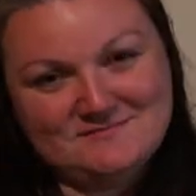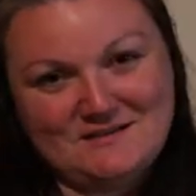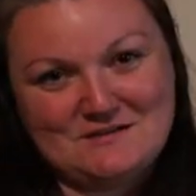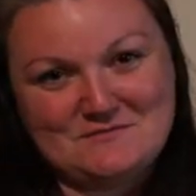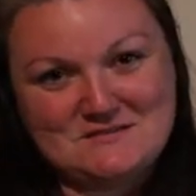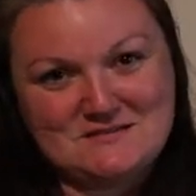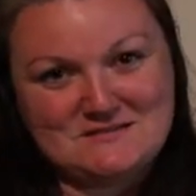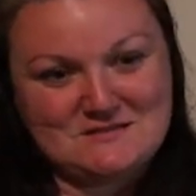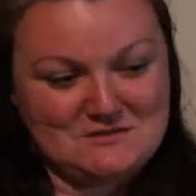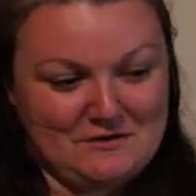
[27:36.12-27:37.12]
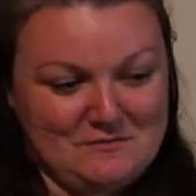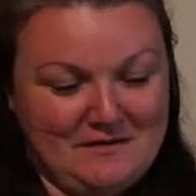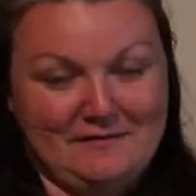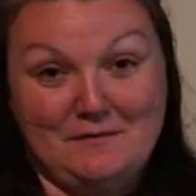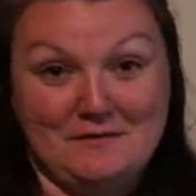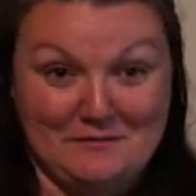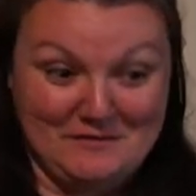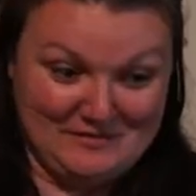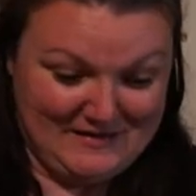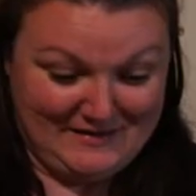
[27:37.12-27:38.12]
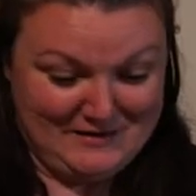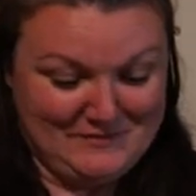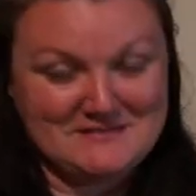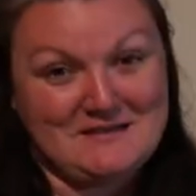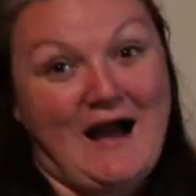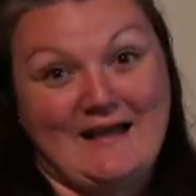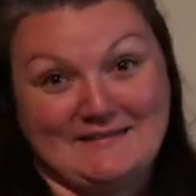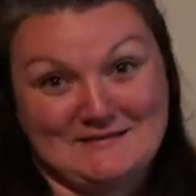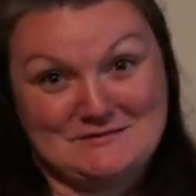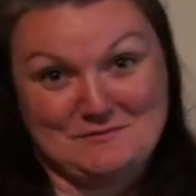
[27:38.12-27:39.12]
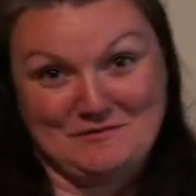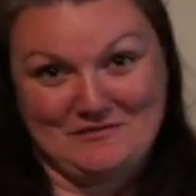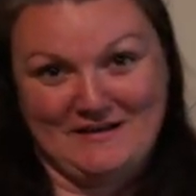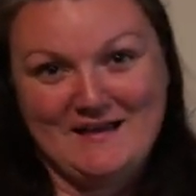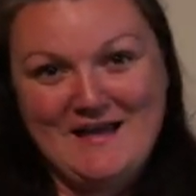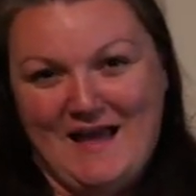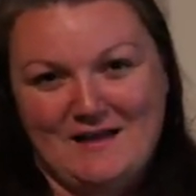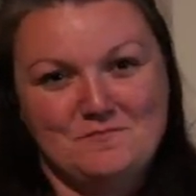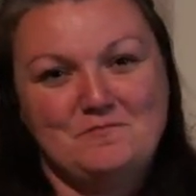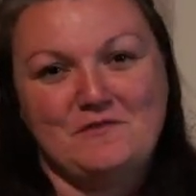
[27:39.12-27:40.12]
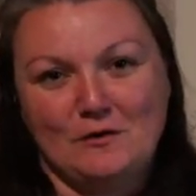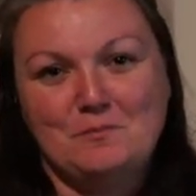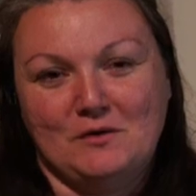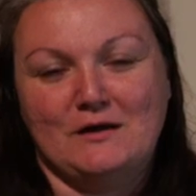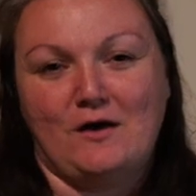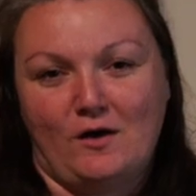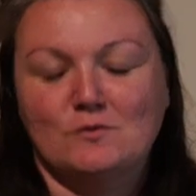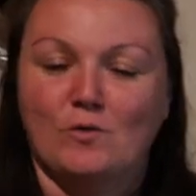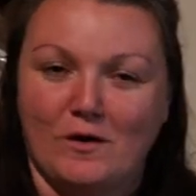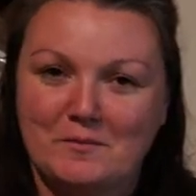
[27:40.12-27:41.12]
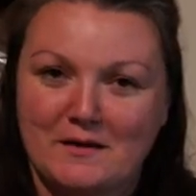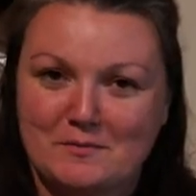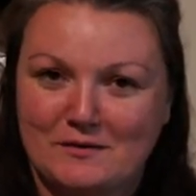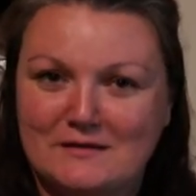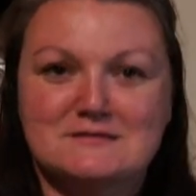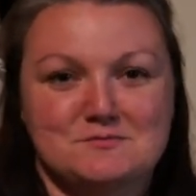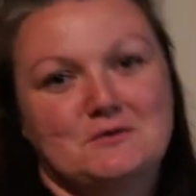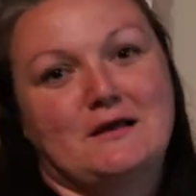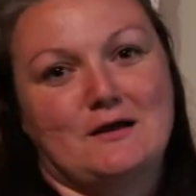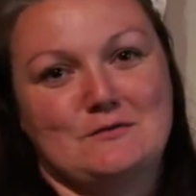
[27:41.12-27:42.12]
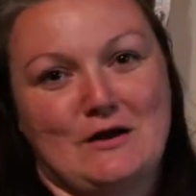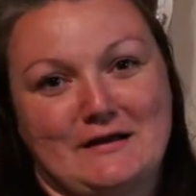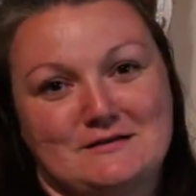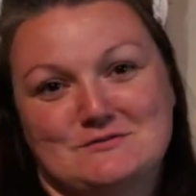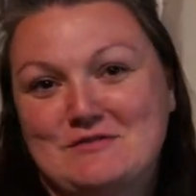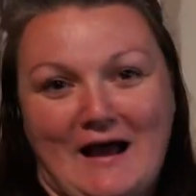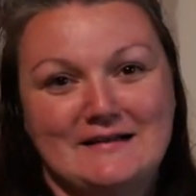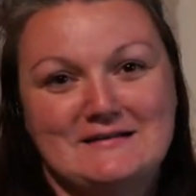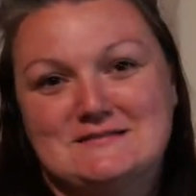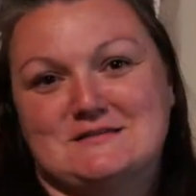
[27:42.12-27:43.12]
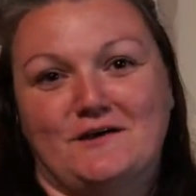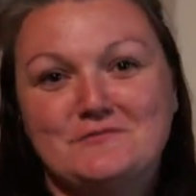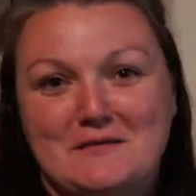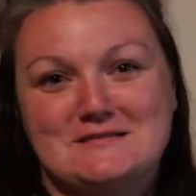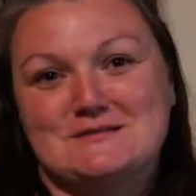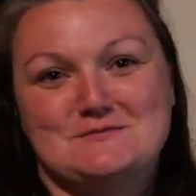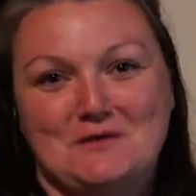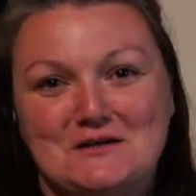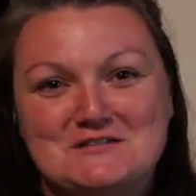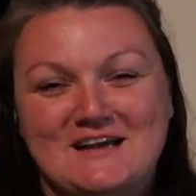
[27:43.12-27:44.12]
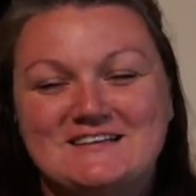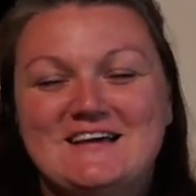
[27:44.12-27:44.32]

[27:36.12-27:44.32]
couldn't resist to show you, but let me know what you think anyways. I think it's super fun. And Phil putting on wallpaper is pretty ironic. So that in itself makes this project